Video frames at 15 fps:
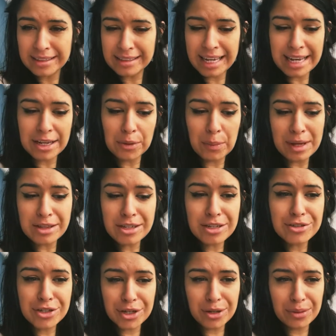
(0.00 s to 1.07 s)
like whether
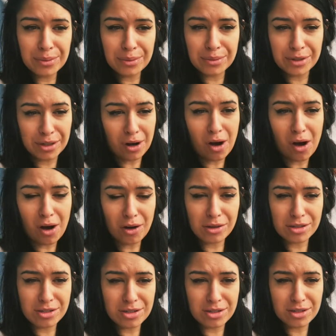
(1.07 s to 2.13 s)
you do the
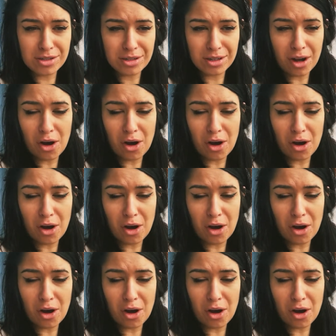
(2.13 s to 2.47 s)
course